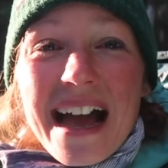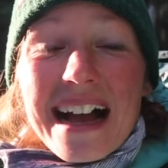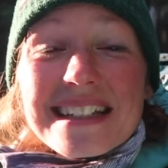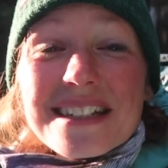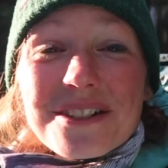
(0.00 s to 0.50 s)

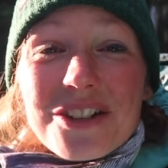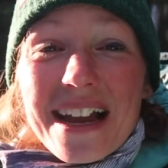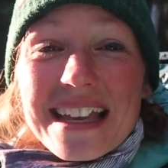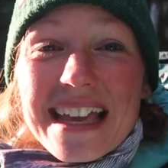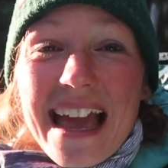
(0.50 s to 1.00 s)
I still
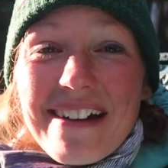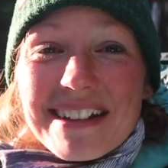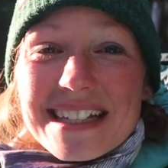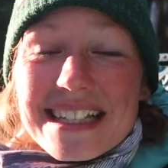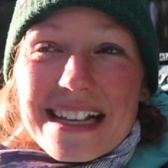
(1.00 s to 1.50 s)
try and care
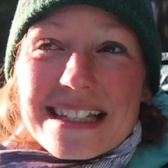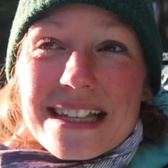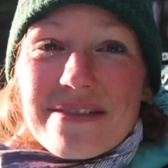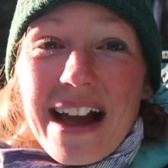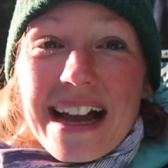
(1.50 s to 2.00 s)
in the sense
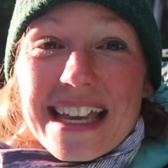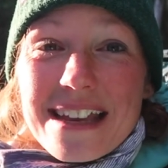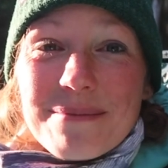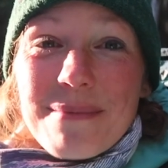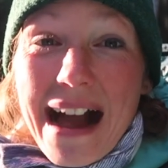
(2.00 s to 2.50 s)
that I
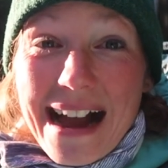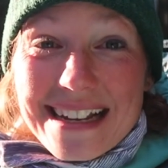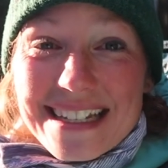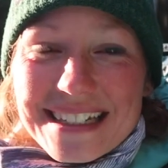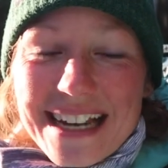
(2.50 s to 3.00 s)
keep my
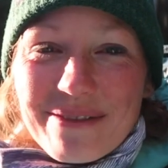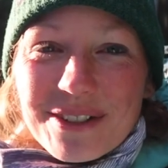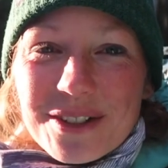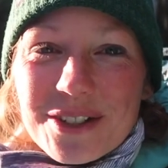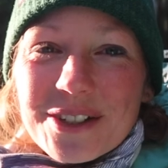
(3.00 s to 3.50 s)
hygiene
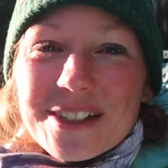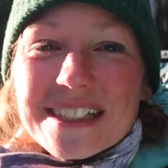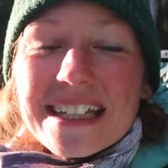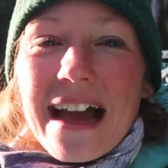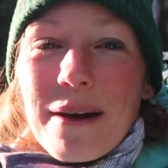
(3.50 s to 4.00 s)
levels
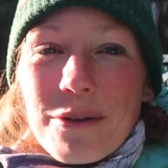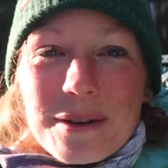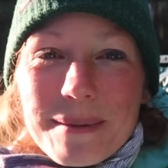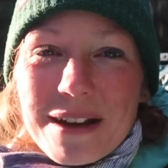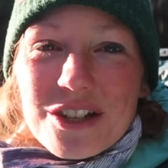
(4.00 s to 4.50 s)
good. I
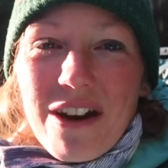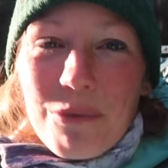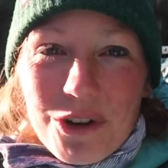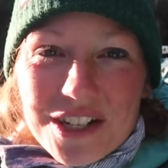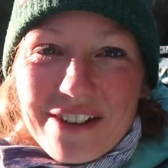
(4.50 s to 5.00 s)
always make sure I
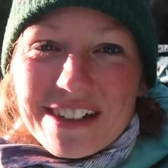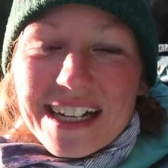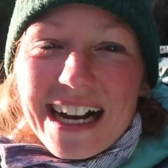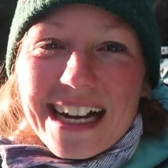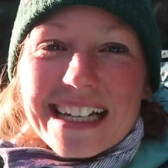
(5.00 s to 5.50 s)
wash every
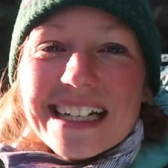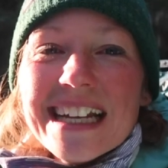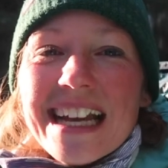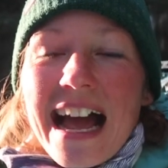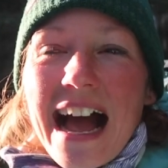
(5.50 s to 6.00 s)
night
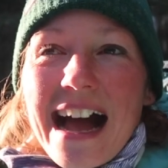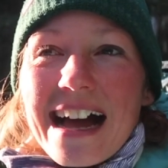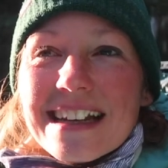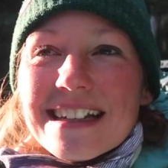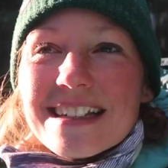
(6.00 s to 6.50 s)

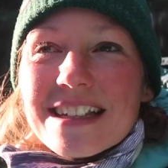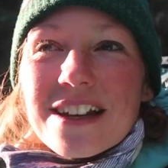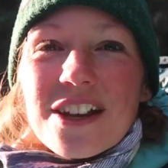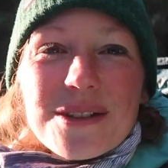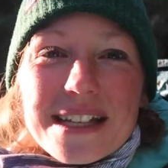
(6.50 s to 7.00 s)
and, you
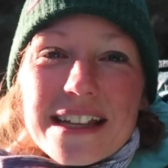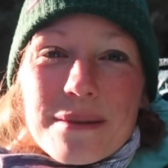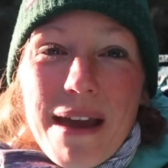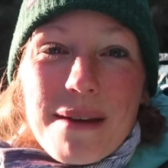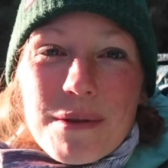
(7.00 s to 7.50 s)
know, using either
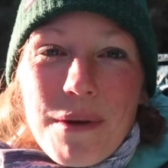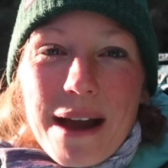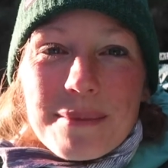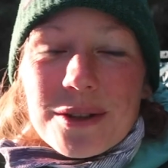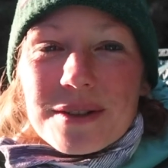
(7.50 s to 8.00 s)
baby
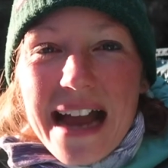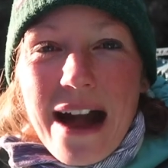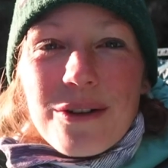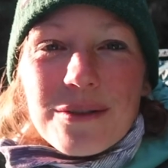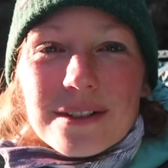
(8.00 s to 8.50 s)
wipes or
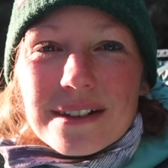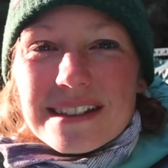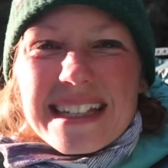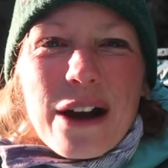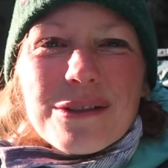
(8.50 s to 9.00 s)

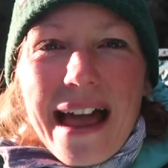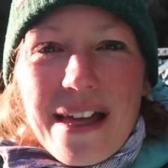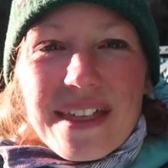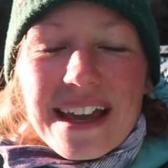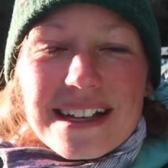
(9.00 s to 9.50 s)

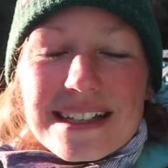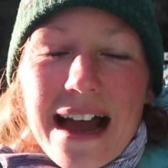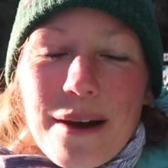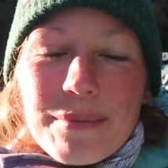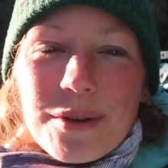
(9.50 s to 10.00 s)
towelette things
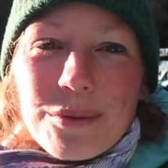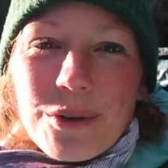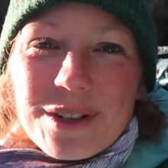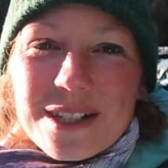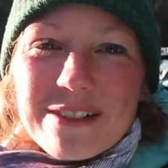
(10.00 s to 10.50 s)
that I put
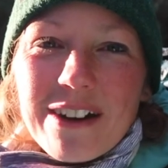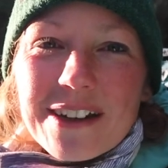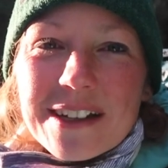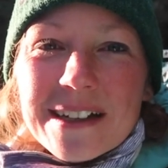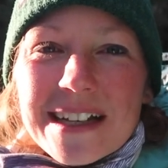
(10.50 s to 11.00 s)
water
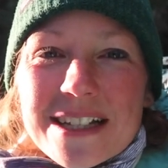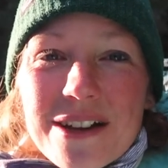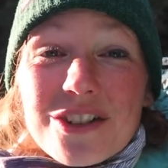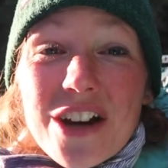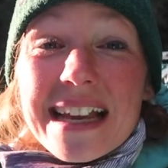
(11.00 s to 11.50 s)
on.
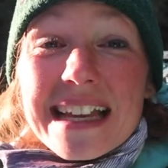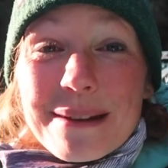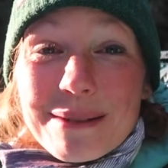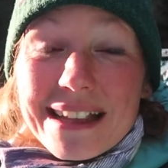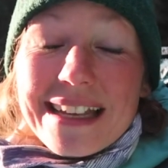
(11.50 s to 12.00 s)
So I try and
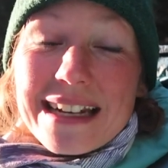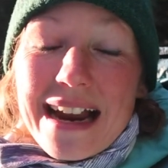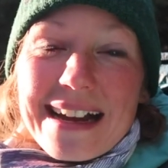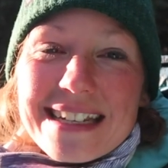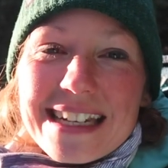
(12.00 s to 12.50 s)
keep clean and
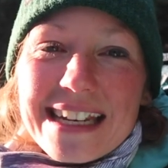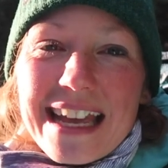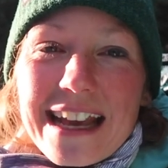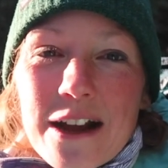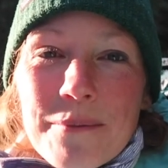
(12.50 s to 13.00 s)

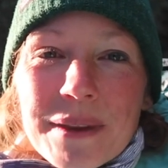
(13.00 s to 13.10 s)
hygienic.